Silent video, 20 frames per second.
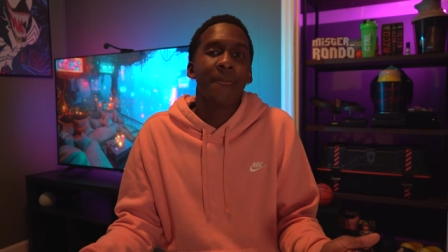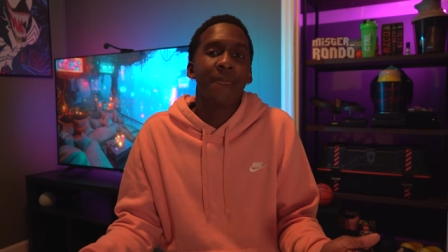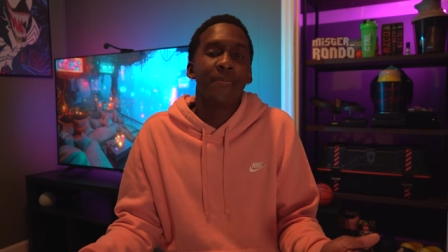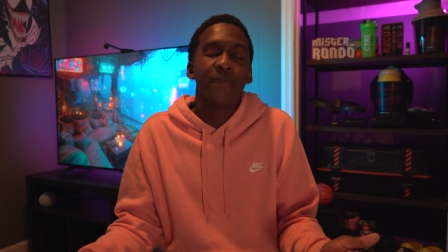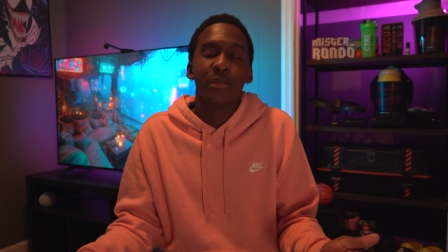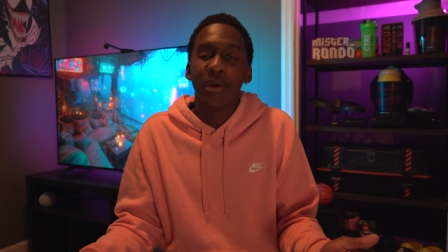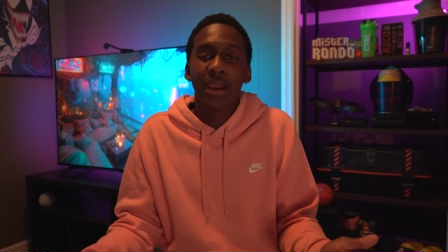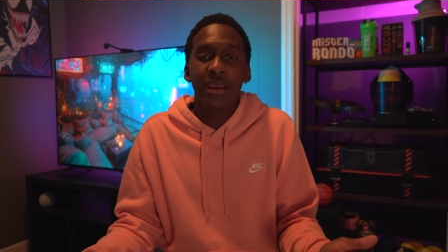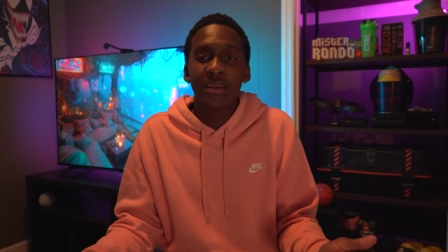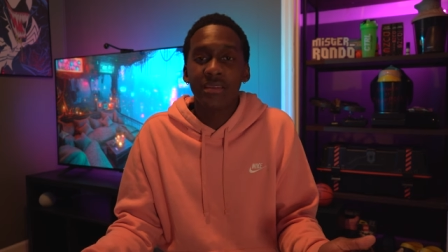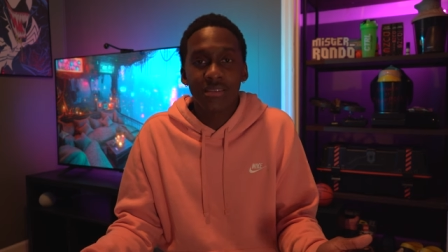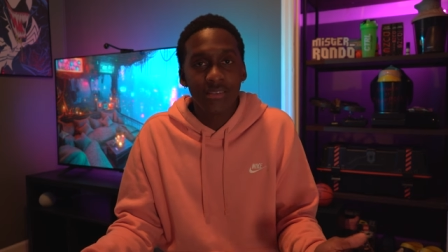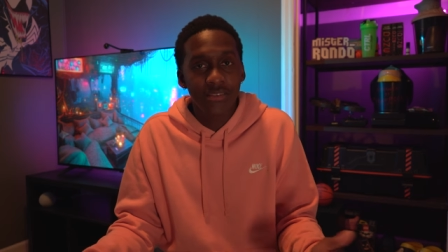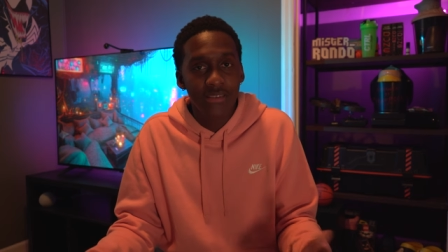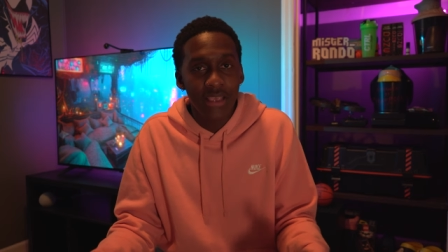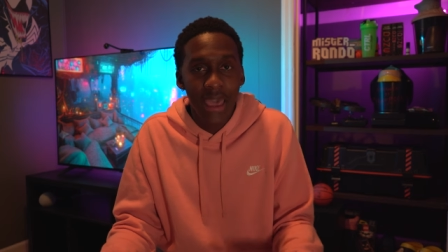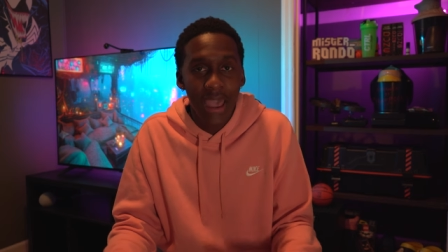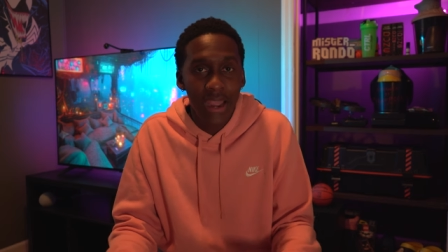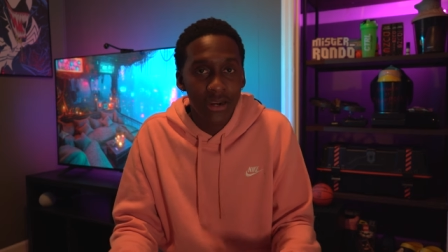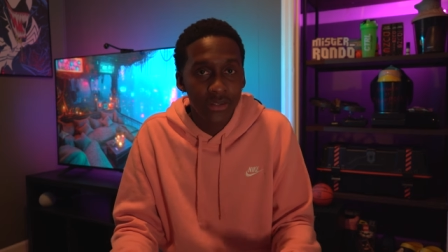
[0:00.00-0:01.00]
The brightness
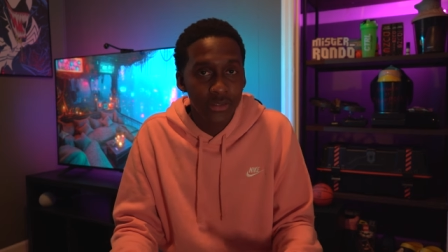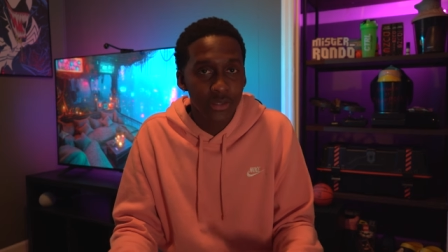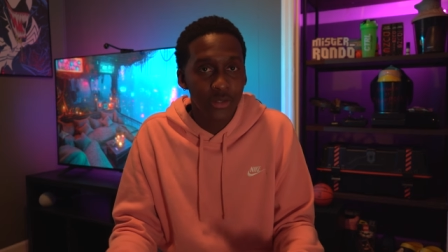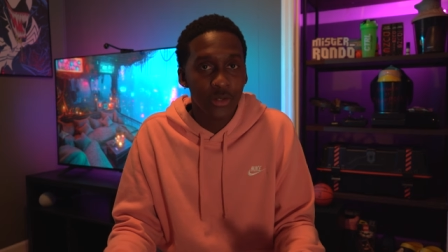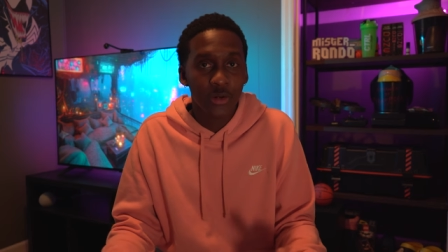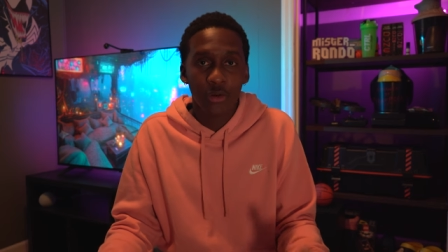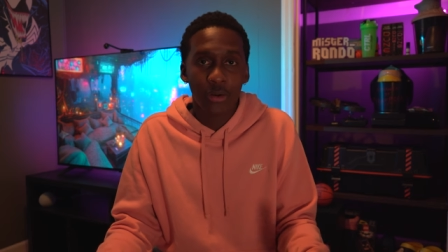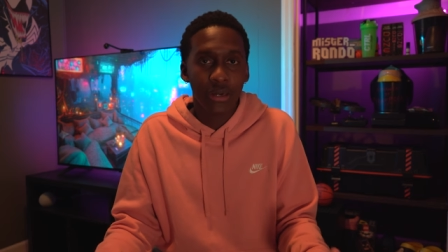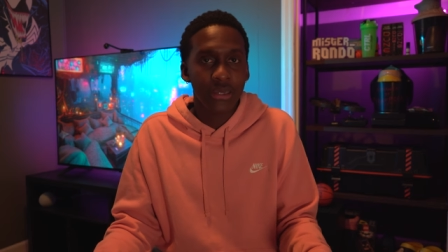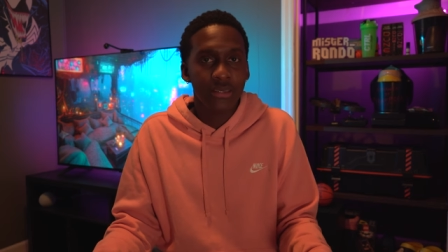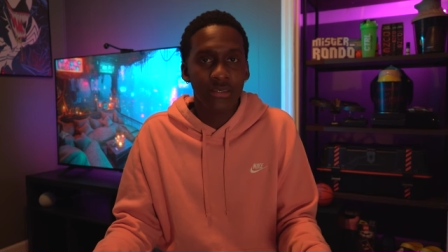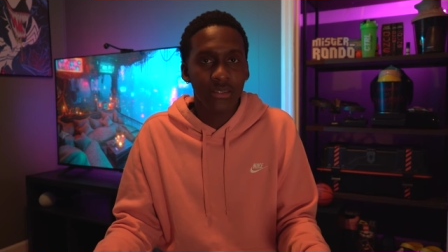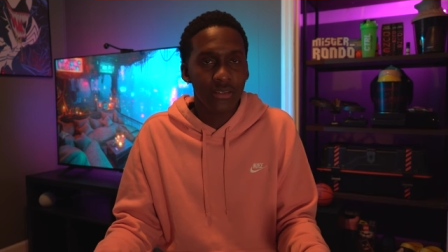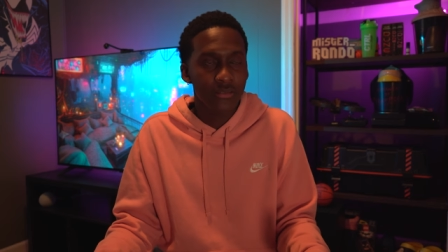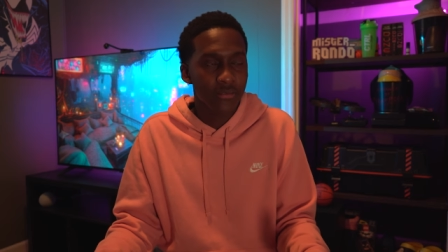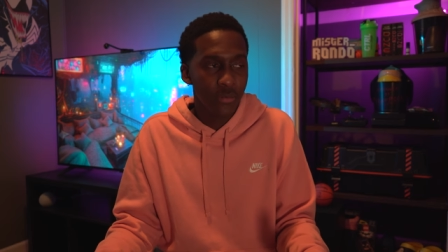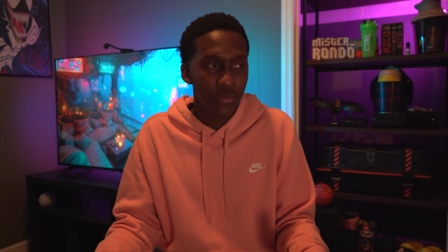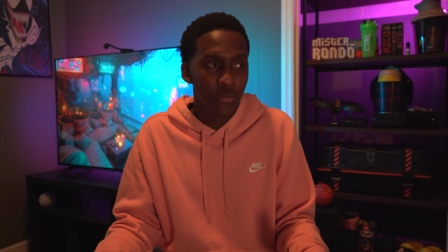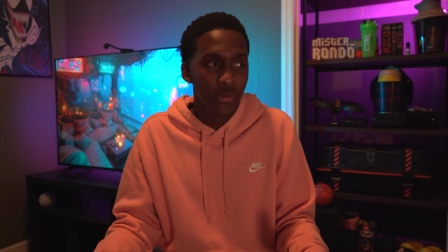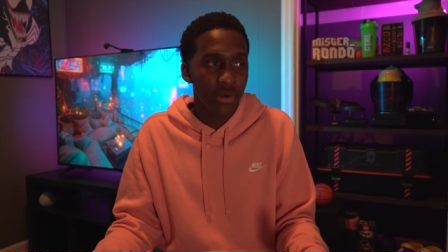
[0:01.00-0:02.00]
is actually crazy
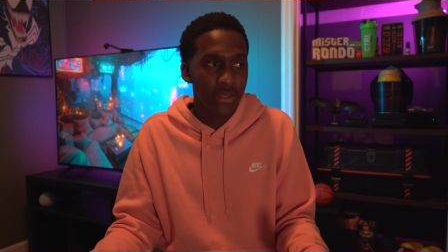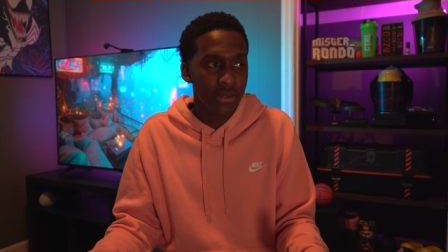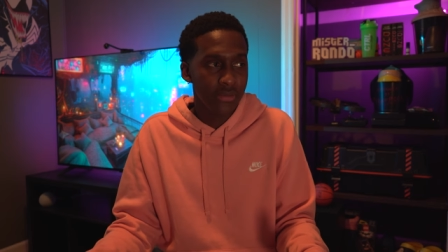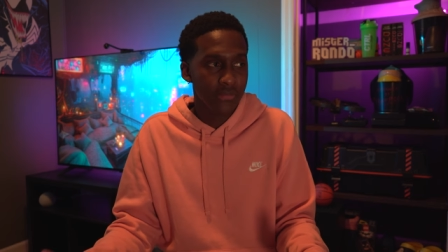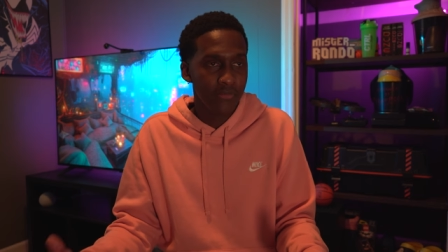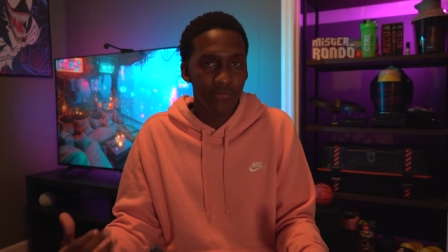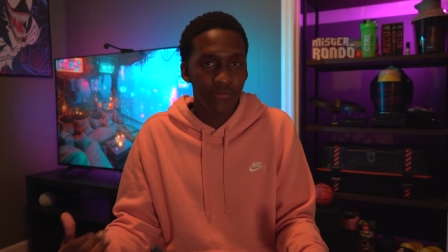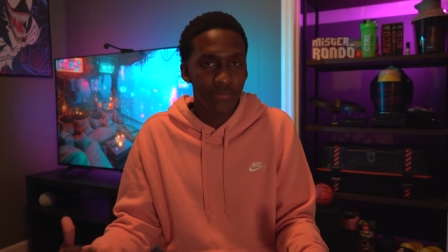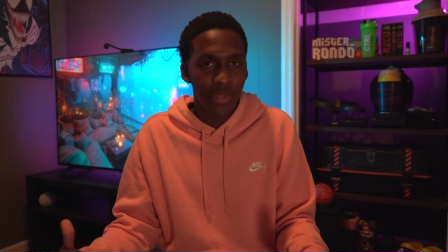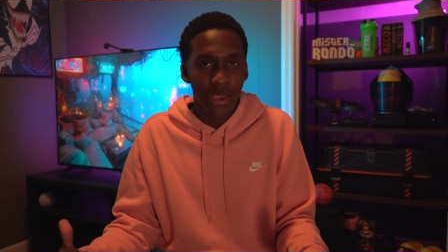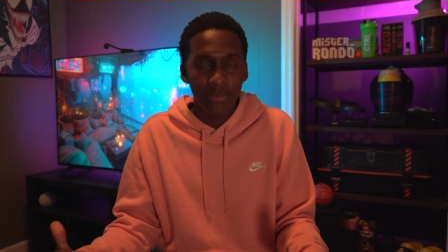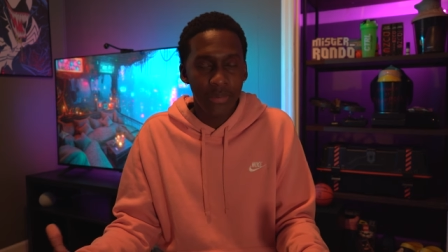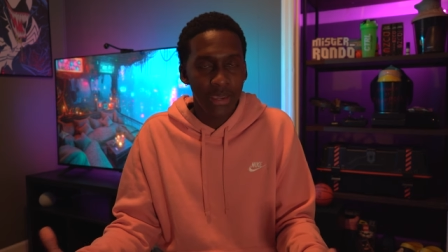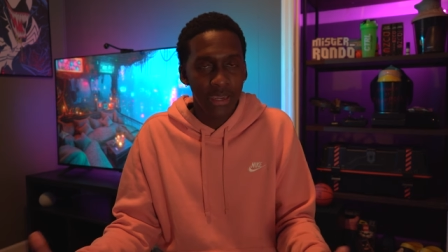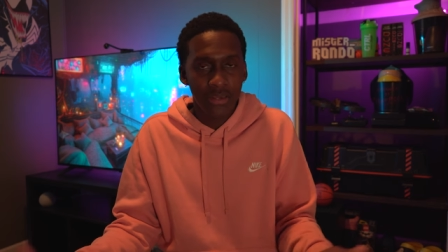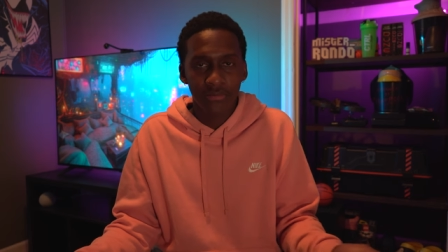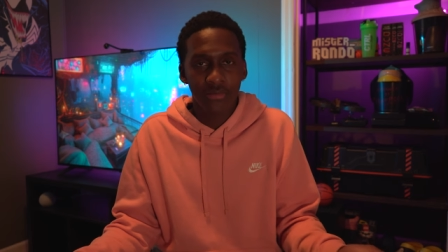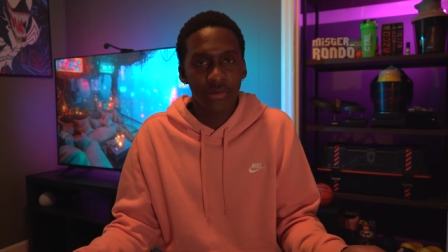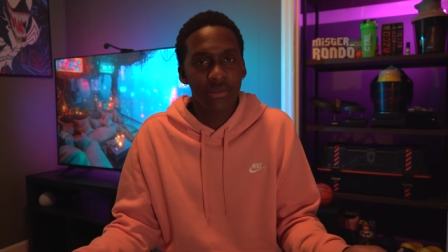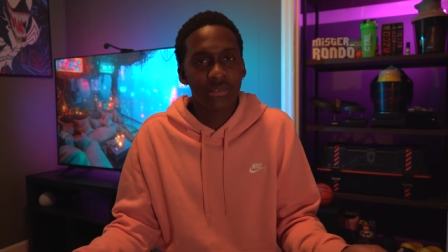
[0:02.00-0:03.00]
for what I
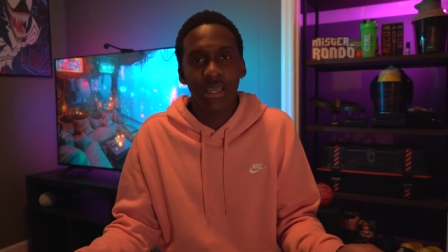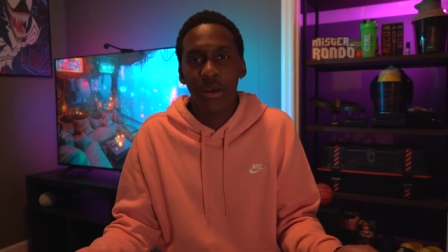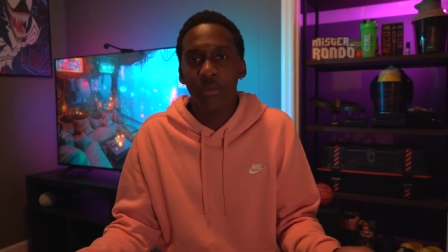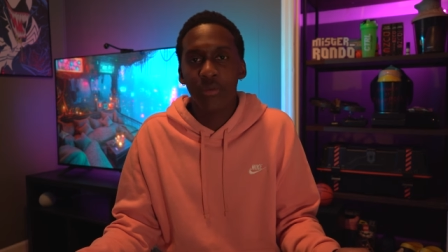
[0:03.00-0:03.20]
paid for this.